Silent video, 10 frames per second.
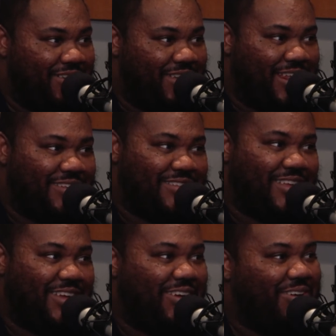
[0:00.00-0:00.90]
and I was just
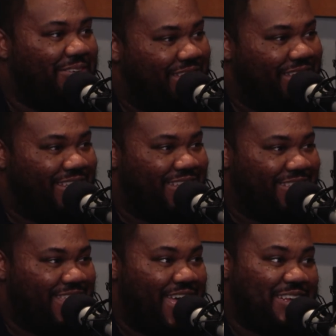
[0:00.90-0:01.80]
like, oh, okay,
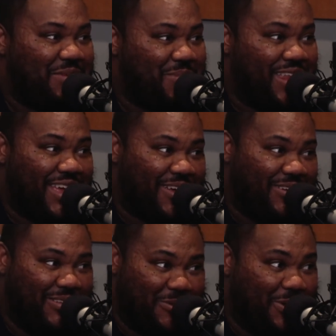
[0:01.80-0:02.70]
they actually made like a
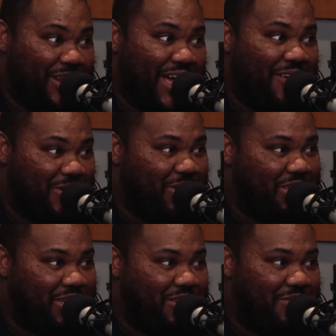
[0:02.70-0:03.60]
real live
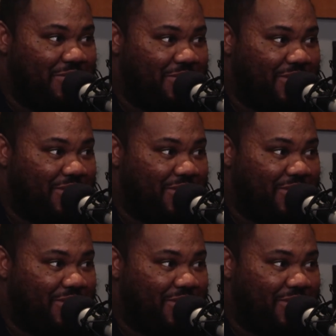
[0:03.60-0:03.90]
version of